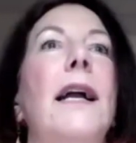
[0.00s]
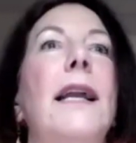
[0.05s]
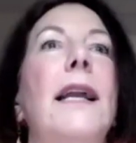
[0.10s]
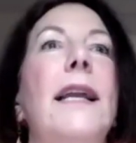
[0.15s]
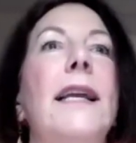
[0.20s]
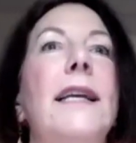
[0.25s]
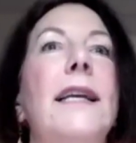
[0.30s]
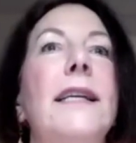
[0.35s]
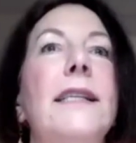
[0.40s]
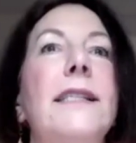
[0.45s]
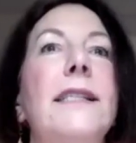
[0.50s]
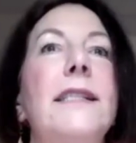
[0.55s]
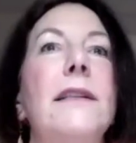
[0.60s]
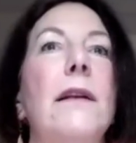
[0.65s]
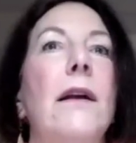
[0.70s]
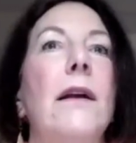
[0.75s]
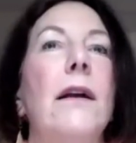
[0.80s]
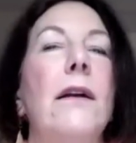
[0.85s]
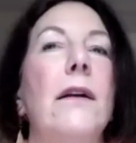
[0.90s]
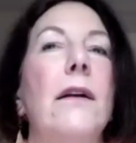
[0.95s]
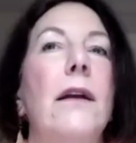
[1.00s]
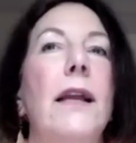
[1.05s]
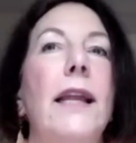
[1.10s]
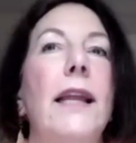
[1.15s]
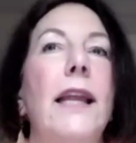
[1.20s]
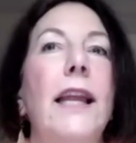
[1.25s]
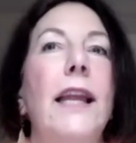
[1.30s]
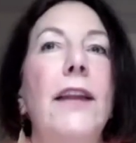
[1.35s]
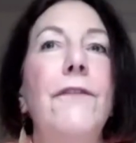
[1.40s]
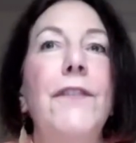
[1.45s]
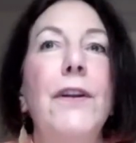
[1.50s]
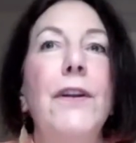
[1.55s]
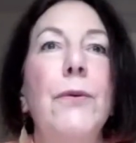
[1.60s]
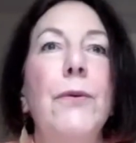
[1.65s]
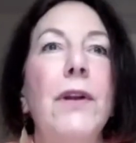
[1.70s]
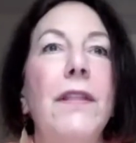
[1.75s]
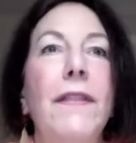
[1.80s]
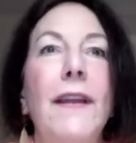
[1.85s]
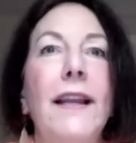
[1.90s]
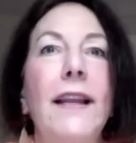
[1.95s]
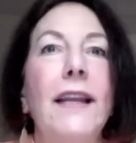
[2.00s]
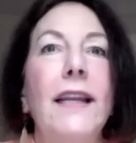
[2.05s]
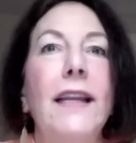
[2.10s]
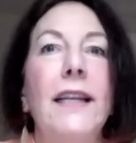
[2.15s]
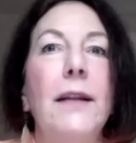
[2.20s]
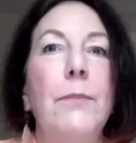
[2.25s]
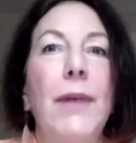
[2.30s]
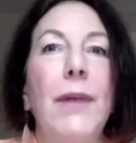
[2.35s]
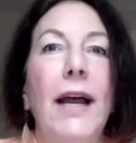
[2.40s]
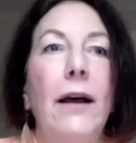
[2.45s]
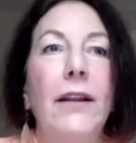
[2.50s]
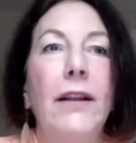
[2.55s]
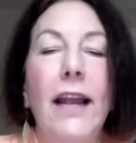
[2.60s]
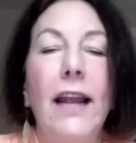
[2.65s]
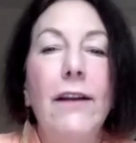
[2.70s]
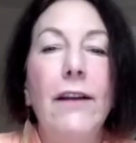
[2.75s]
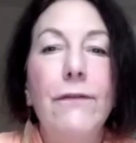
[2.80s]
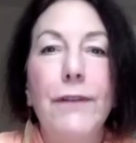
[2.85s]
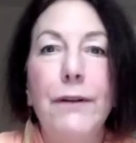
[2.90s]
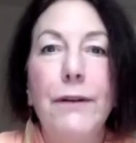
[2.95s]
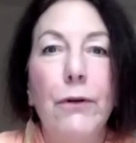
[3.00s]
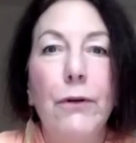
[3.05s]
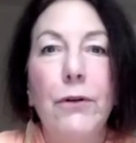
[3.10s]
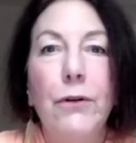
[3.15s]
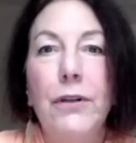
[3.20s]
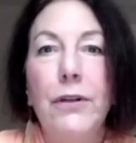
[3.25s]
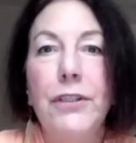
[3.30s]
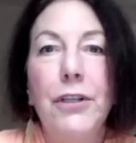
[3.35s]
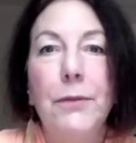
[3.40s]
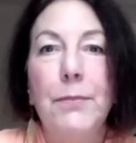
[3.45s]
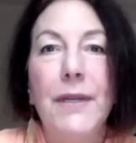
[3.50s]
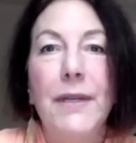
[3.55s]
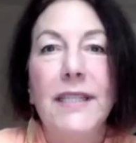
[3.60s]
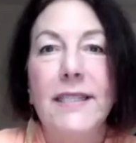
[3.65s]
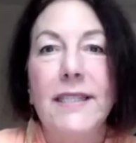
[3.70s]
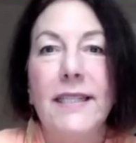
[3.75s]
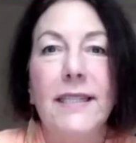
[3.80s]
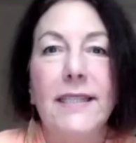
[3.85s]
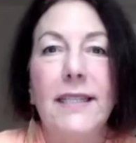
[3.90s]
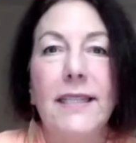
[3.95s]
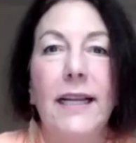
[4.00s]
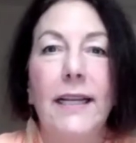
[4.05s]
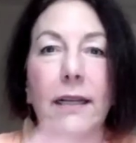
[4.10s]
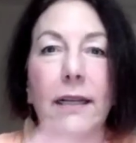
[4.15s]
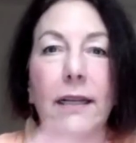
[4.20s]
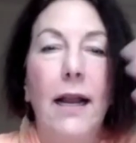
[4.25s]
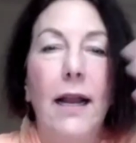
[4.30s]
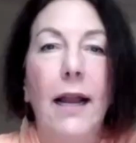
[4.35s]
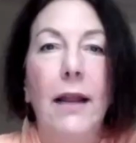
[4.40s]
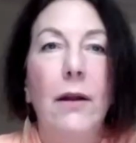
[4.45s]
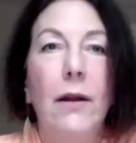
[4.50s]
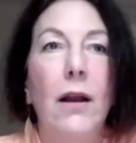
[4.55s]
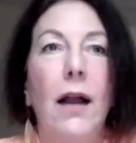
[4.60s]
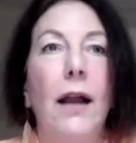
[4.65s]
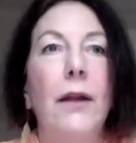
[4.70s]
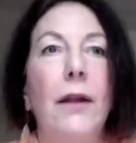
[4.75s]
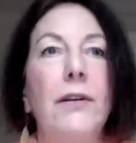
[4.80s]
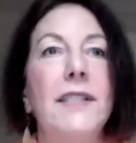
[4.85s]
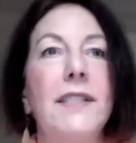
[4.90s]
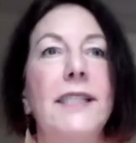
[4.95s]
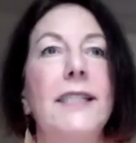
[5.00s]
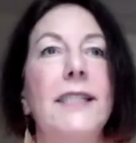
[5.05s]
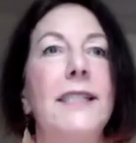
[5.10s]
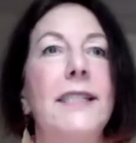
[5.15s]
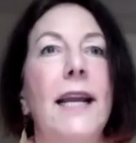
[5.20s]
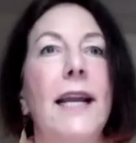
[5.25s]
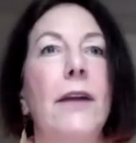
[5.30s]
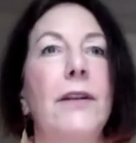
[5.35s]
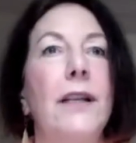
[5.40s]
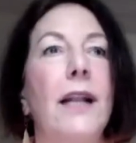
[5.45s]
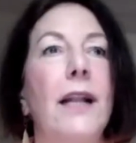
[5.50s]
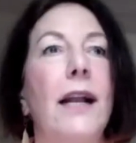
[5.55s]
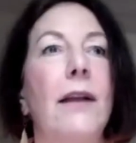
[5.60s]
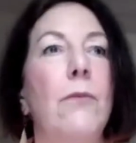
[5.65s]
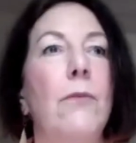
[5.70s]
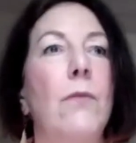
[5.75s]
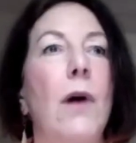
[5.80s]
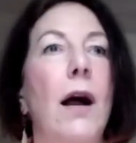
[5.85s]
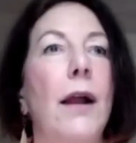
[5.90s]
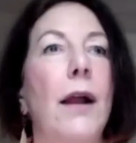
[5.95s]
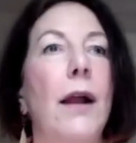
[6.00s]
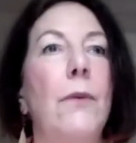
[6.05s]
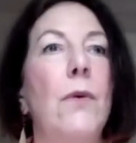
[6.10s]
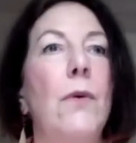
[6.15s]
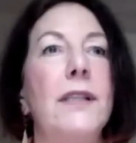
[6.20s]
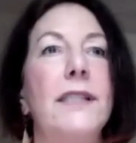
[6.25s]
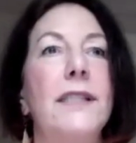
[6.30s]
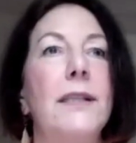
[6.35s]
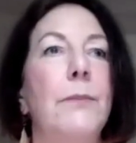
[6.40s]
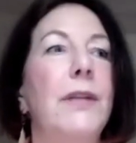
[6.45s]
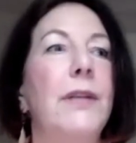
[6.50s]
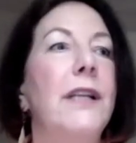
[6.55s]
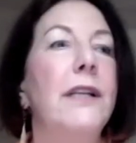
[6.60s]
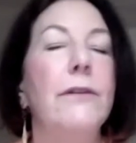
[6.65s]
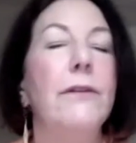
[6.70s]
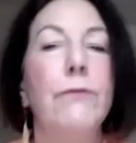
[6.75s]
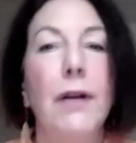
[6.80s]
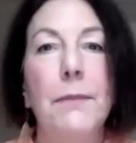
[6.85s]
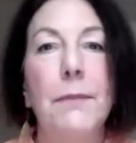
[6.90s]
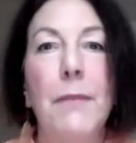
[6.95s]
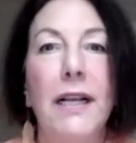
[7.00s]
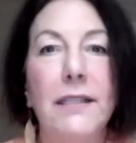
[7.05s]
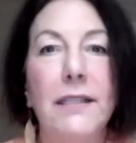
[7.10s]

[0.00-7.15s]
Is if you were thinking about every role in your business, like I sit down and I want somebody to run my